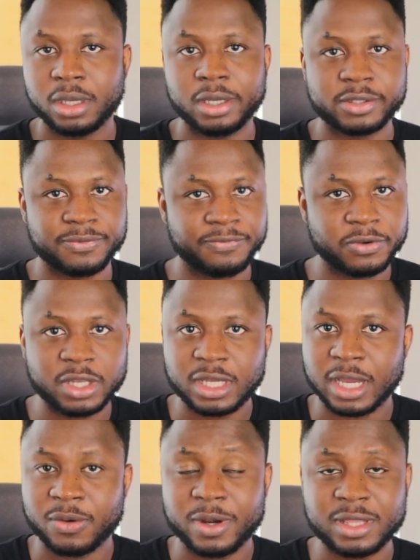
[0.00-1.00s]
It's
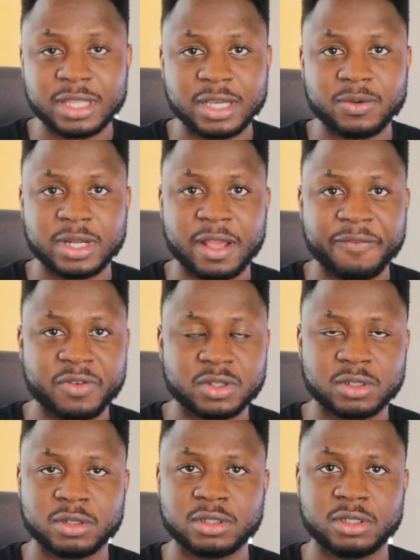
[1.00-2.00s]
free. I went there when I
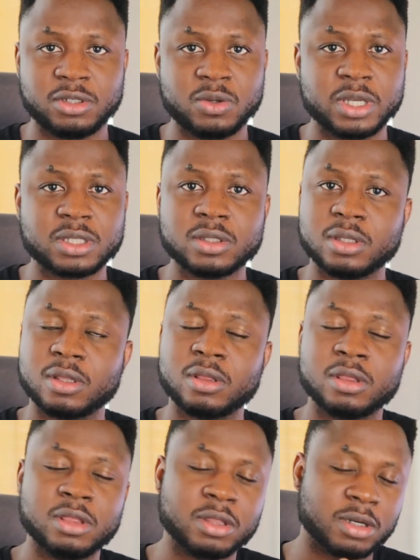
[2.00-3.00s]
first got to the US.
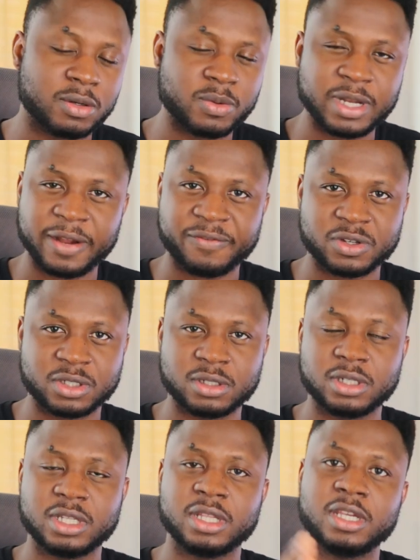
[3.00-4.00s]
Not when I first
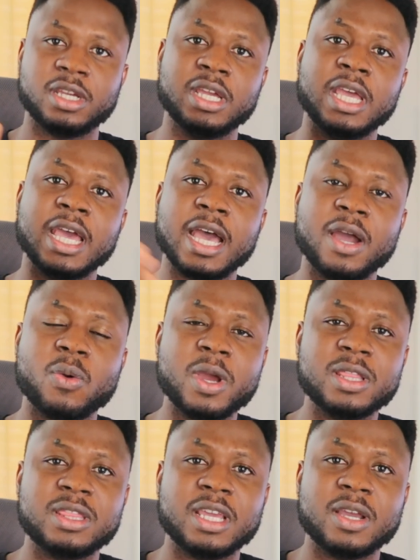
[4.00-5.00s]
got. I
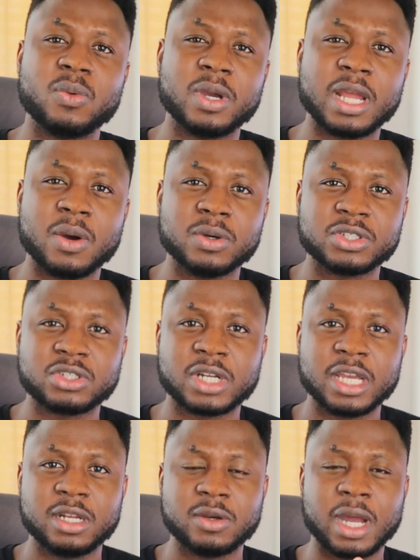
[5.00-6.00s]
went there when I was
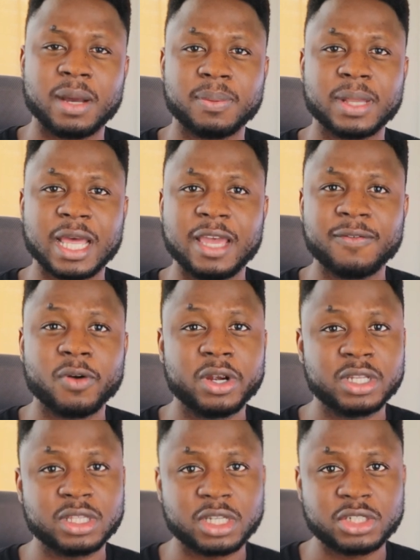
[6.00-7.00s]
trying to apply for
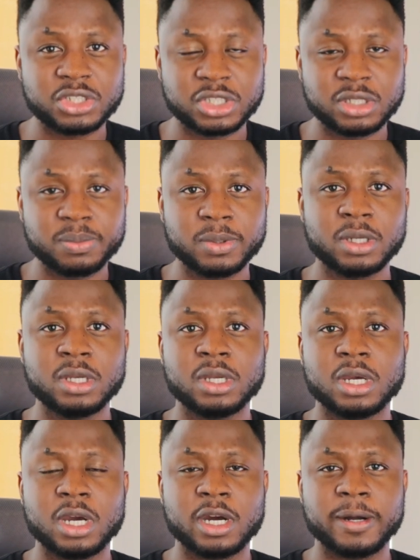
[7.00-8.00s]
internship
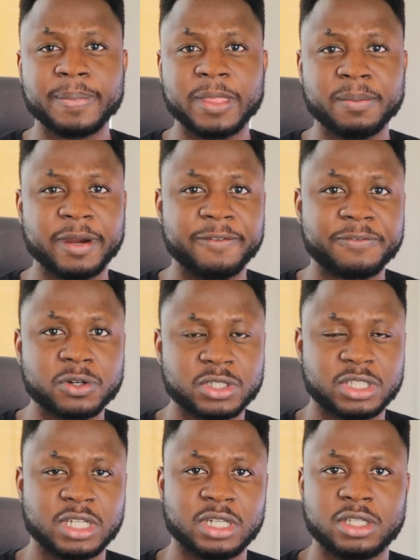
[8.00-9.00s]
in my
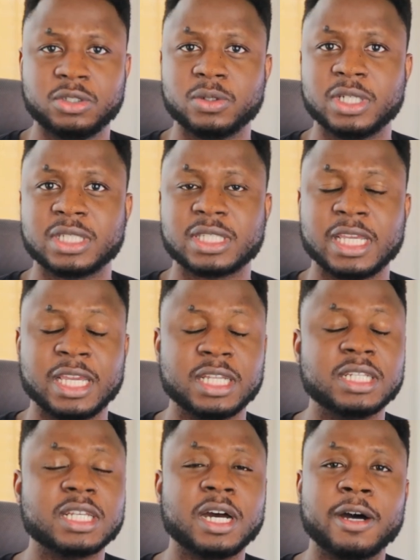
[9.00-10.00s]
first year in the US,
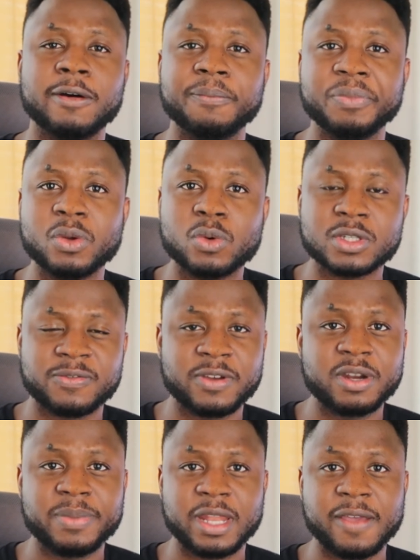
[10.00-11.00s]
and it was
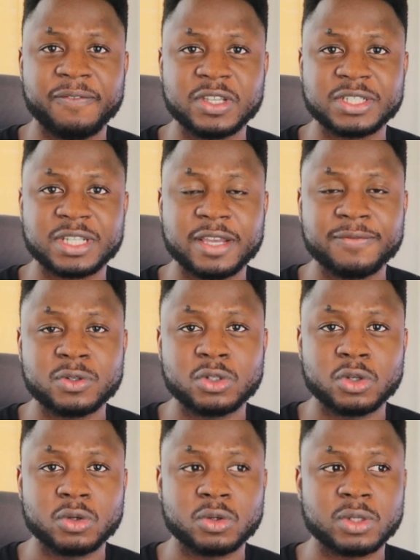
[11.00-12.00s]
very beneficial, even
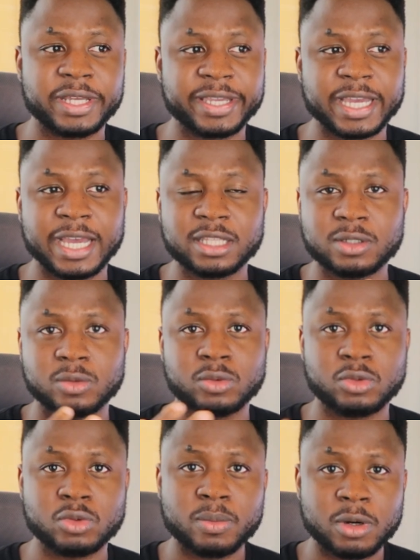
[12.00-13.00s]
though like I had to
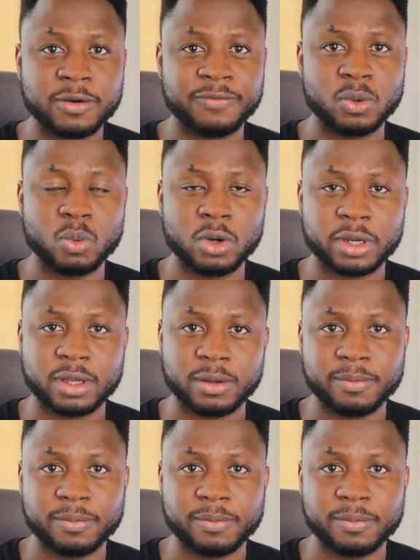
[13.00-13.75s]
do more of the work